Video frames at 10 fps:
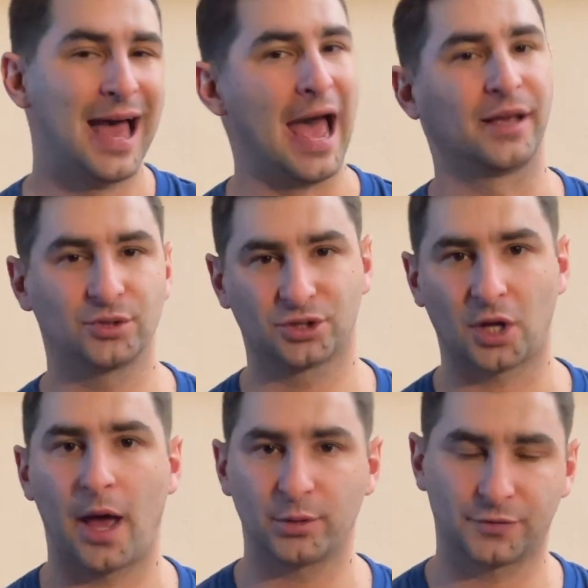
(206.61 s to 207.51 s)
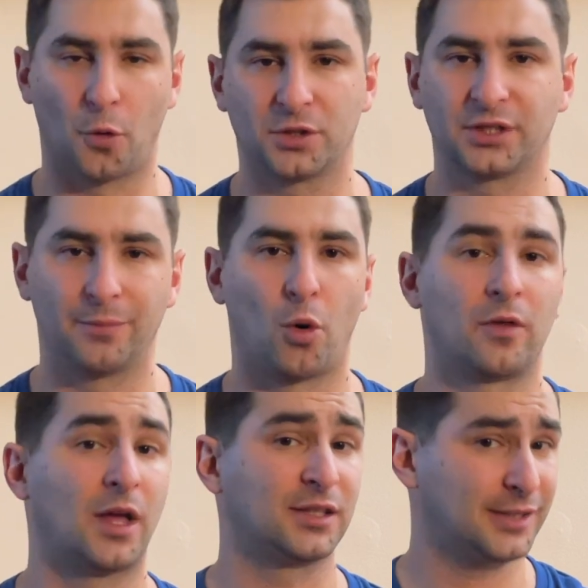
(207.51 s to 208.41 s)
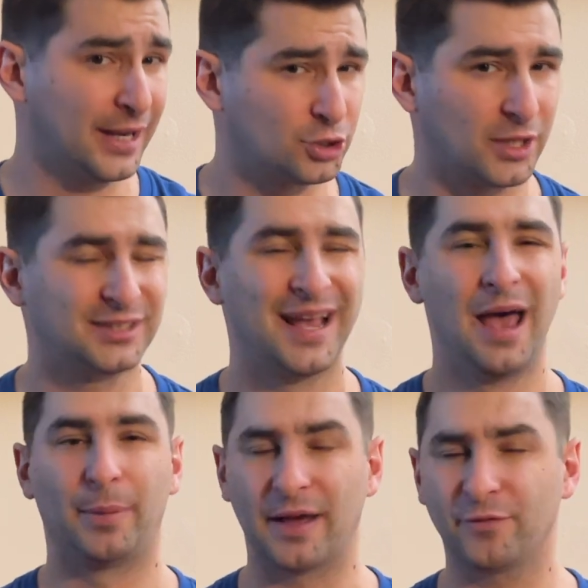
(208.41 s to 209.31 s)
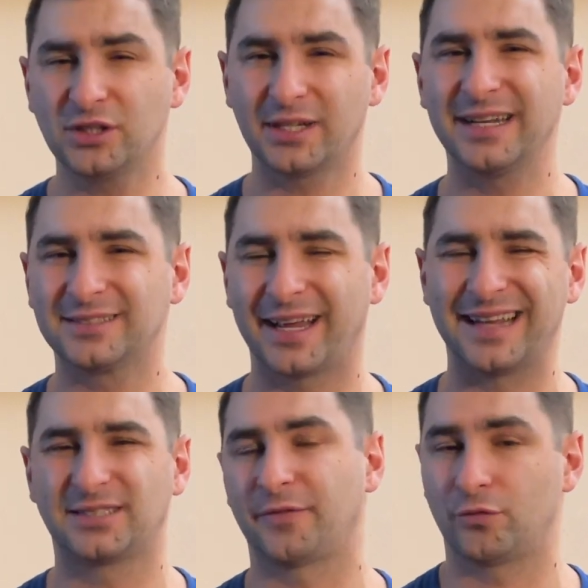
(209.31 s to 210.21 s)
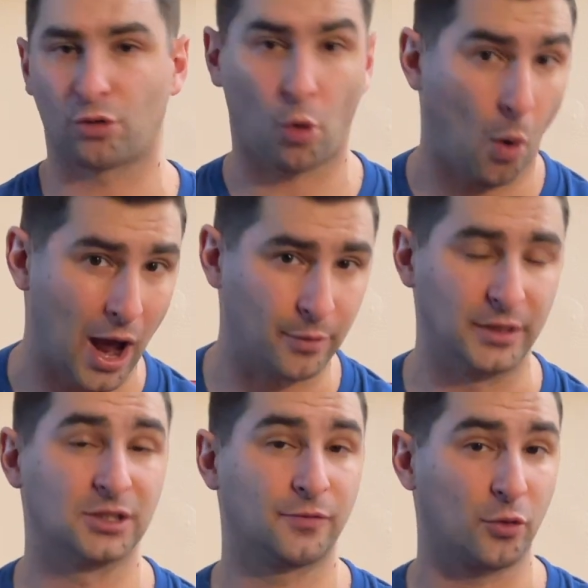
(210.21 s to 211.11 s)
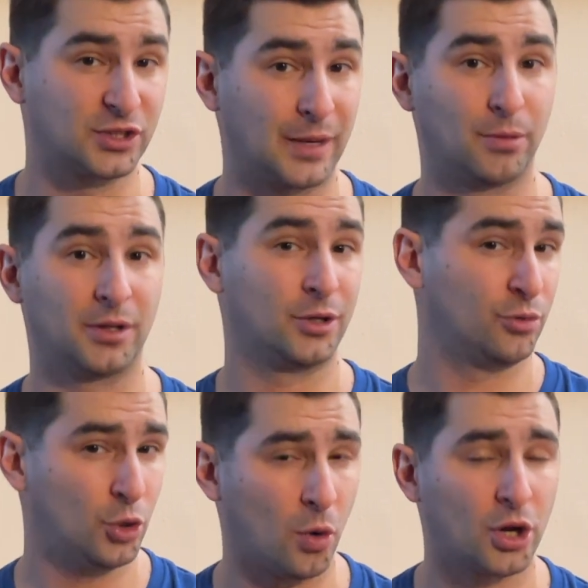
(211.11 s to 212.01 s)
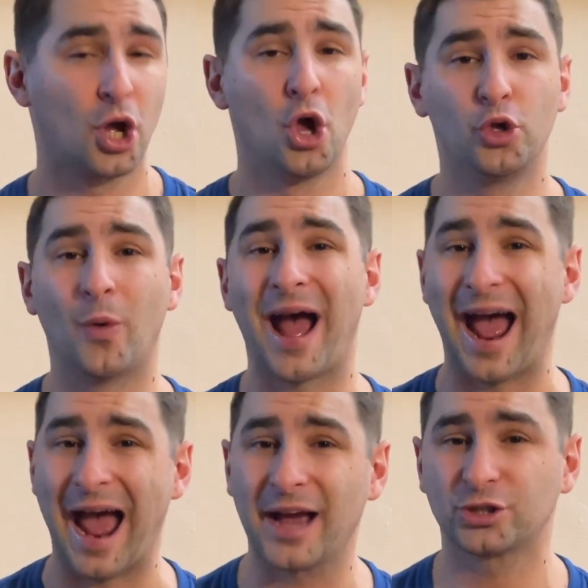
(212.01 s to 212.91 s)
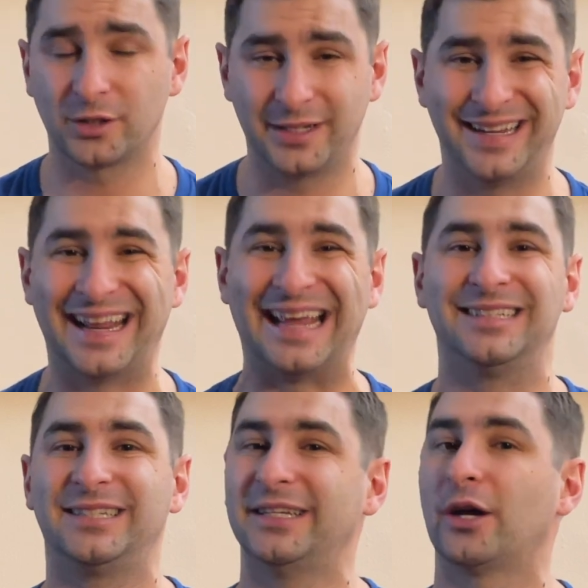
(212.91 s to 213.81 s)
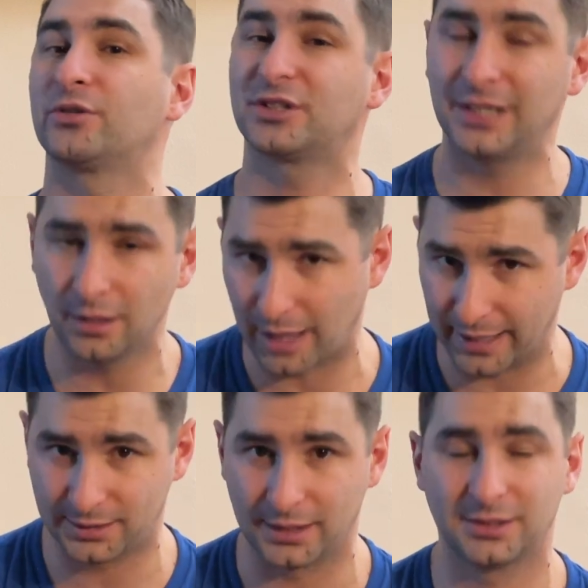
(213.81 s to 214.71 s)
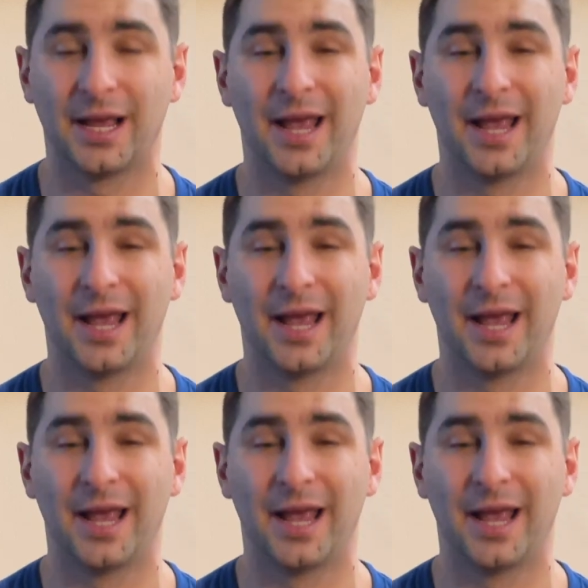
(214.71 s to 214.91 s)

As you saw, I was focusing more on Los Angeles, but every city and state has different requirements. For example, in New York, you actually need a TLC license